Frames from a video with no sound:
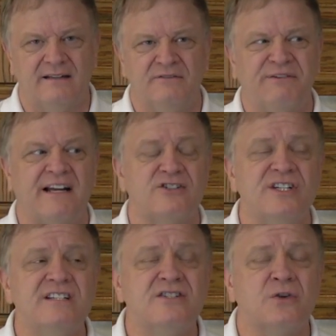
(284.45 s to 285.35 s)
In fact,
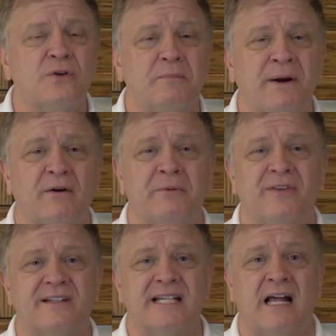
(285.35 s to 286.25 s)
Jesus told the parable
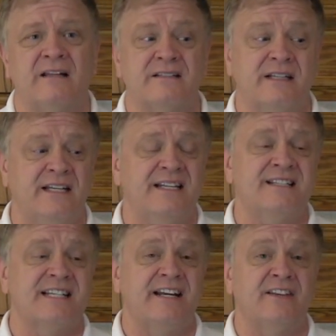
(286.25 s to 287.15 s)
of the talents, and he
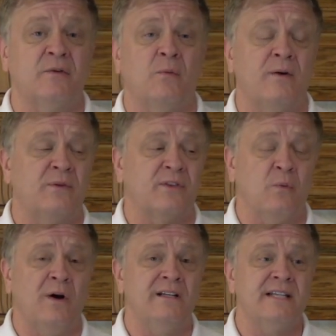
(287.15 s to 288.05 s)
didn't say to the one with the
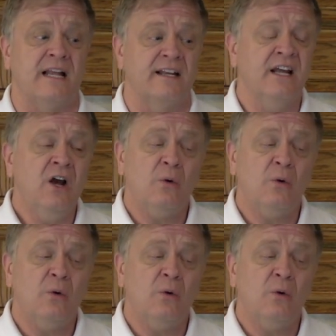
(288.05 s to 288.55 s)
one talent,